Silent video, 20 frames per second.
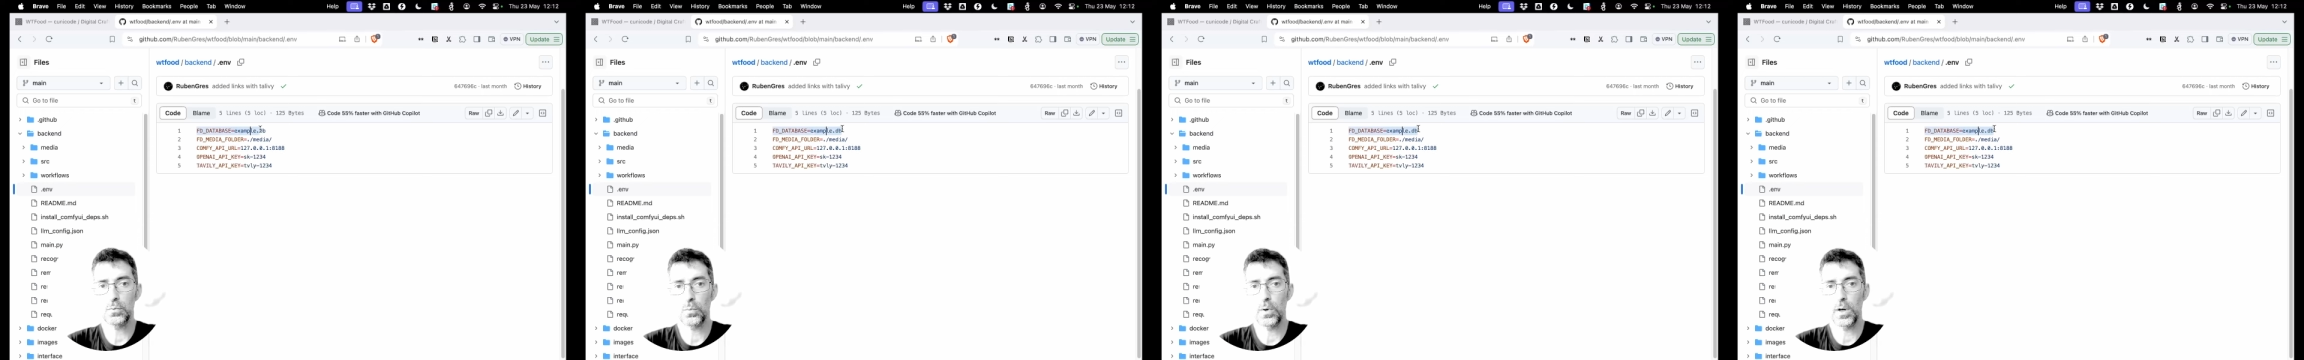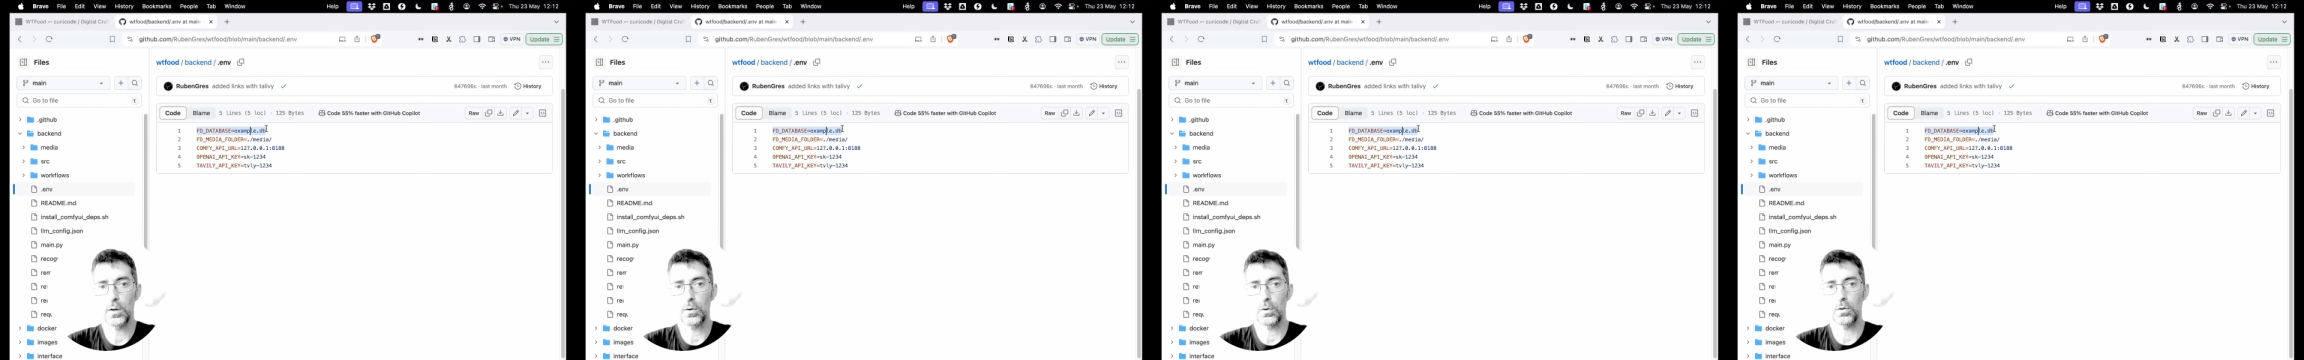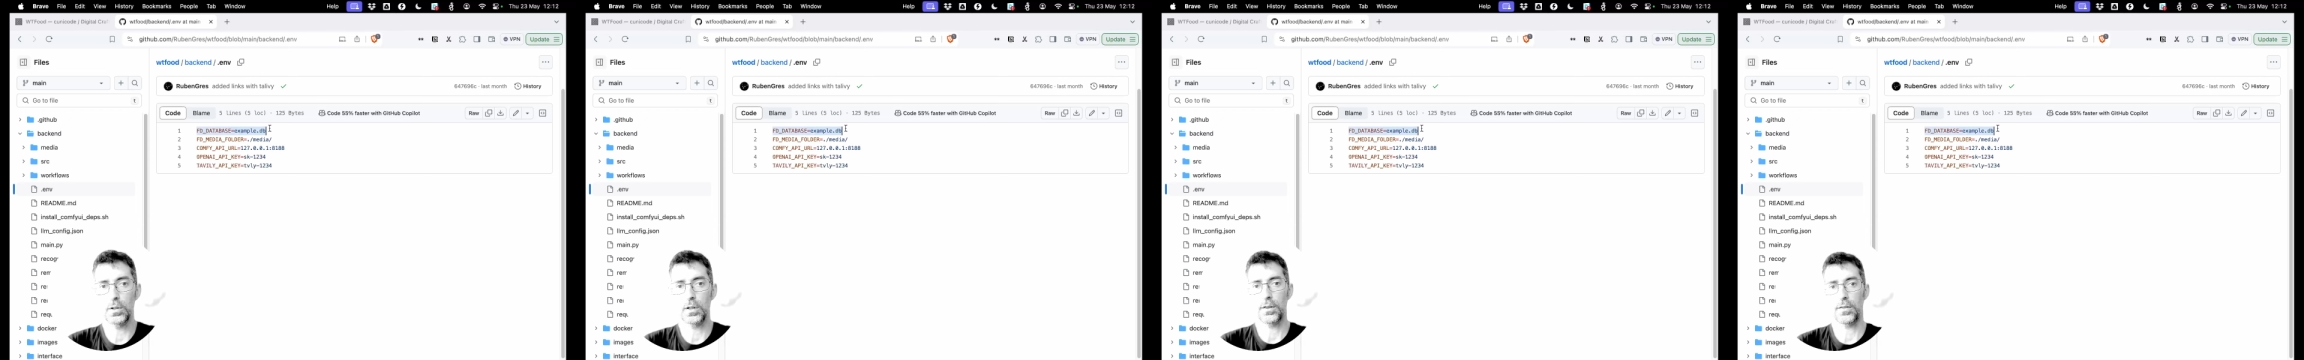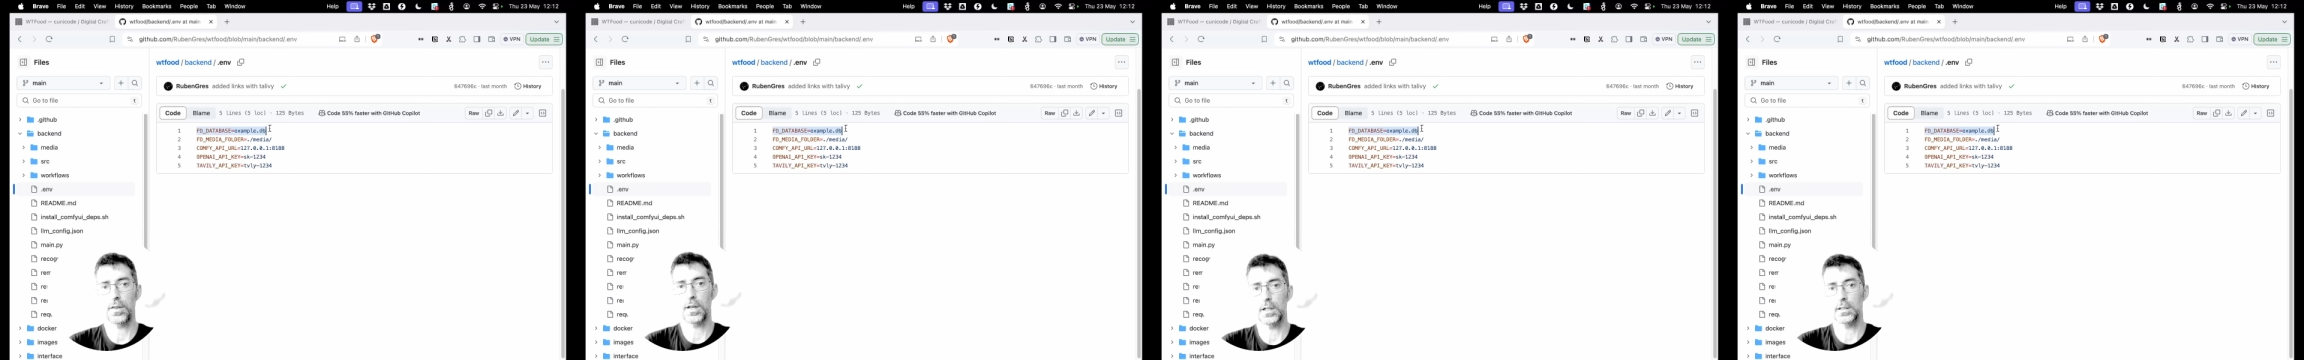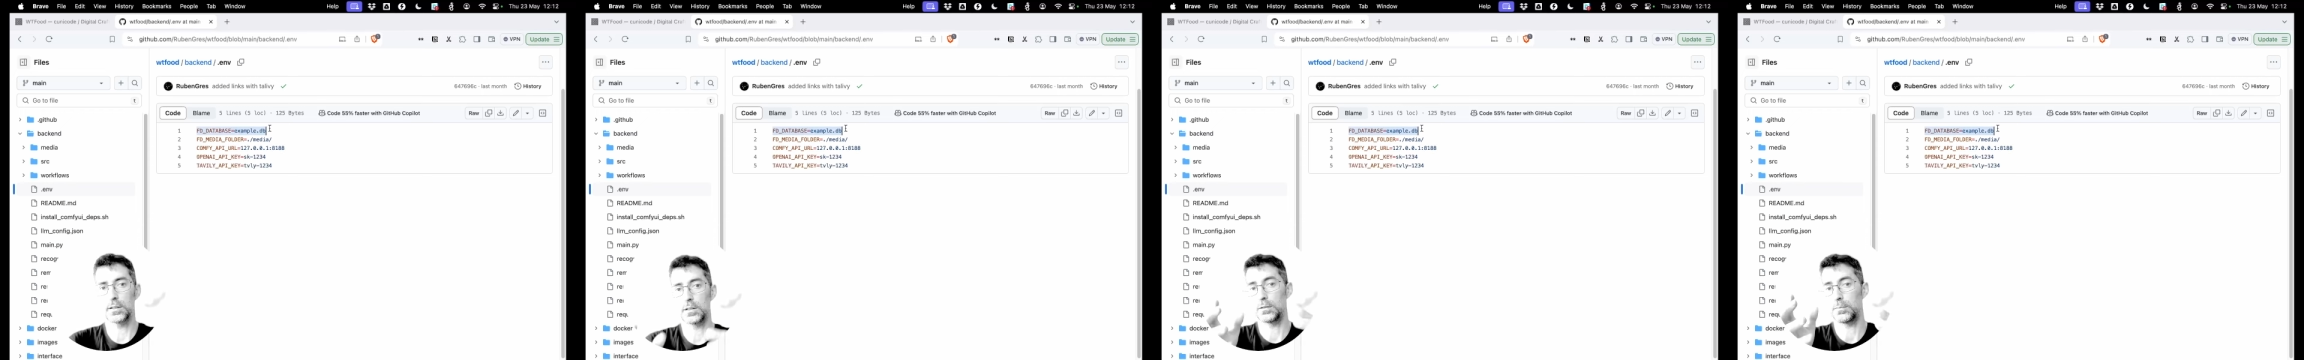where all the
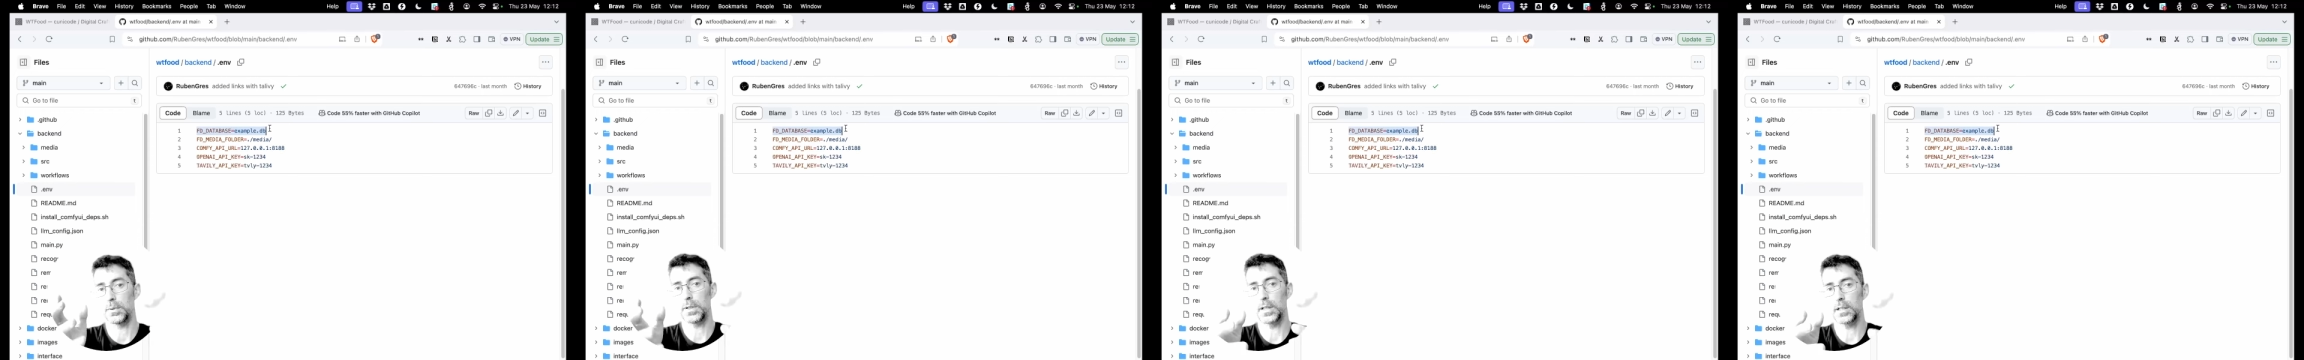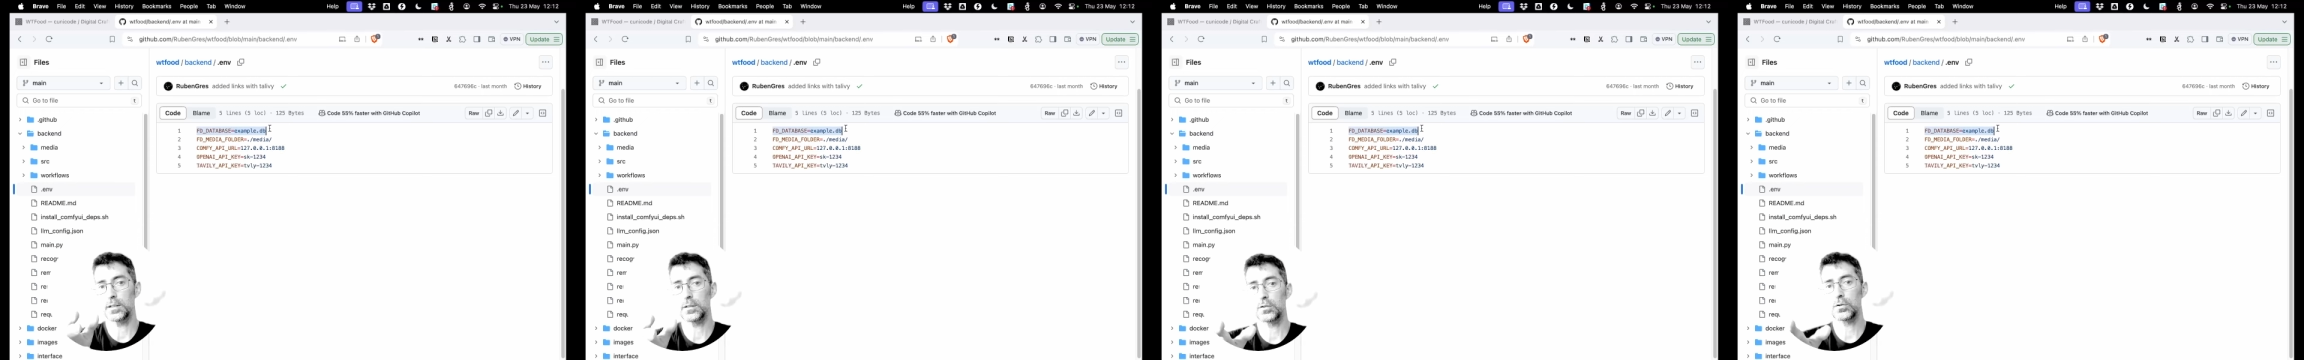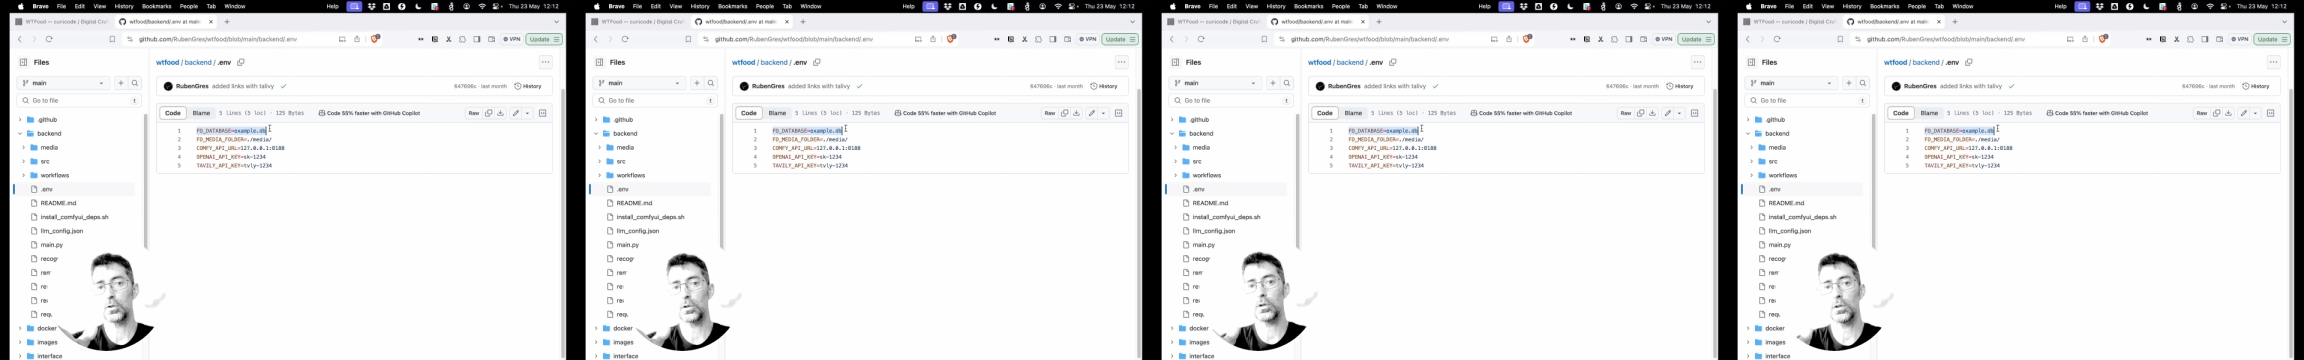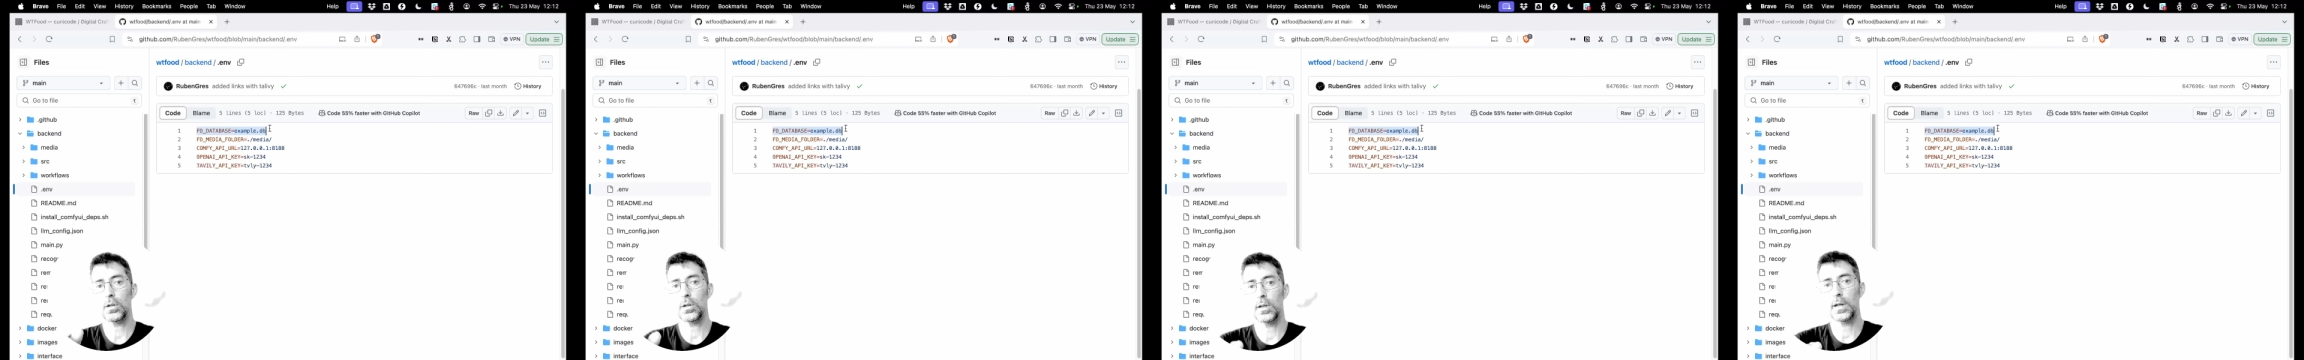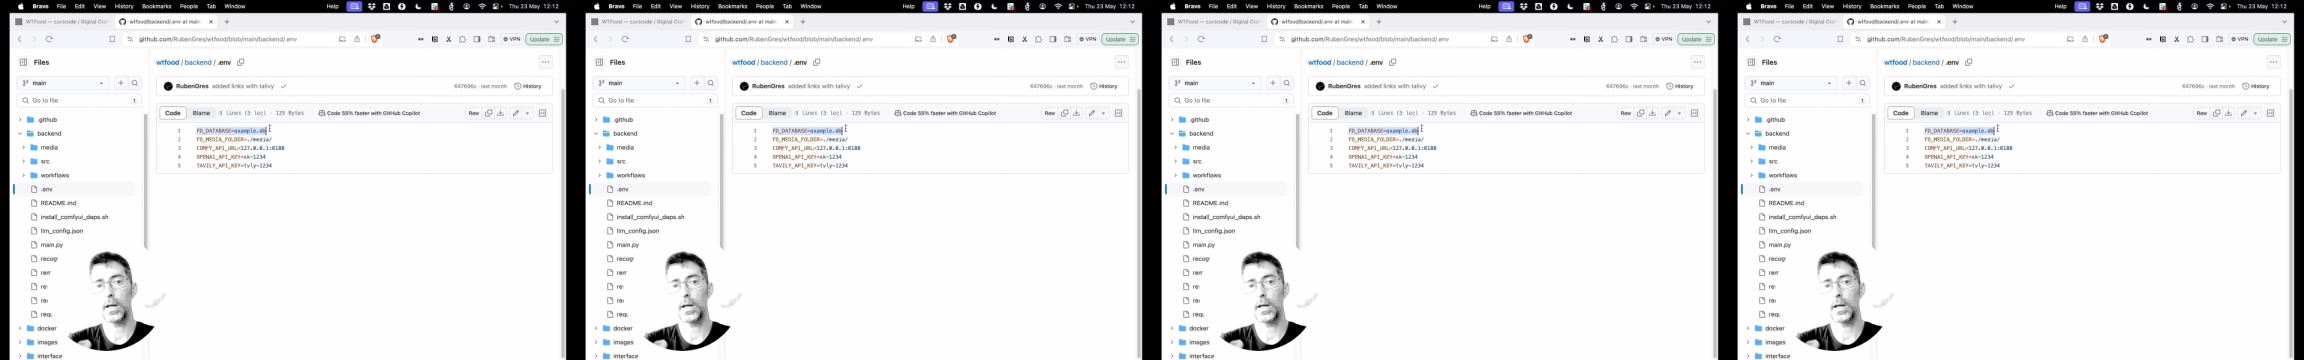things is being stored